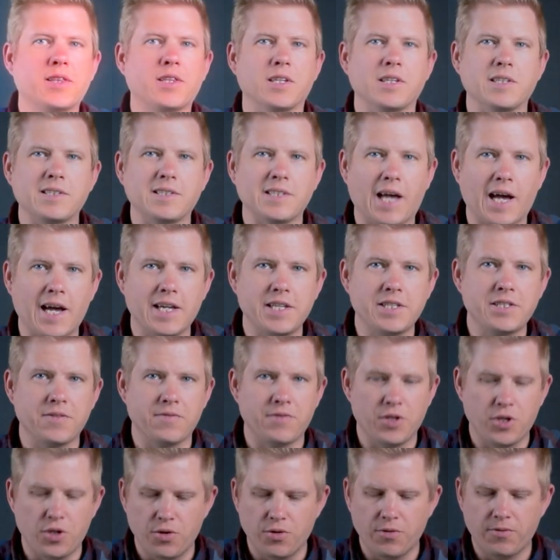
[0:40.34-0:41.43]
at the size of
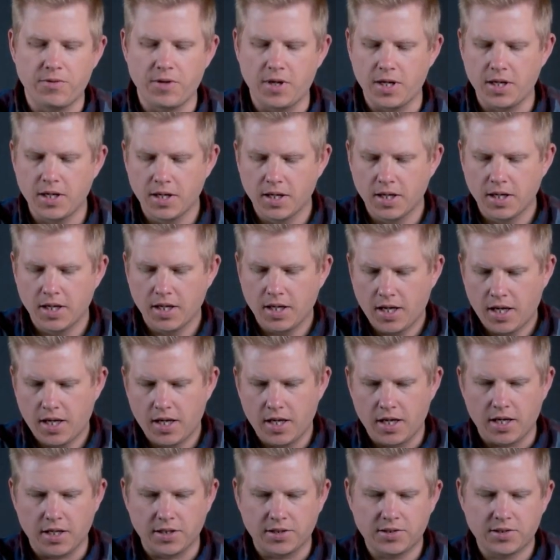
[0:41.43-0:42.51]
the Eufy,
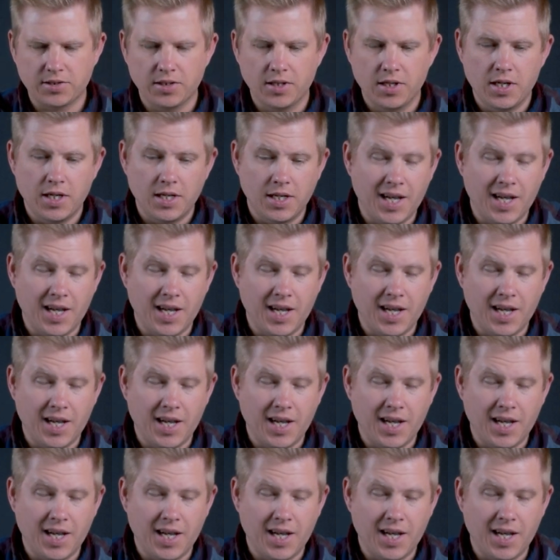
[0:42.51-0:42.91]
it's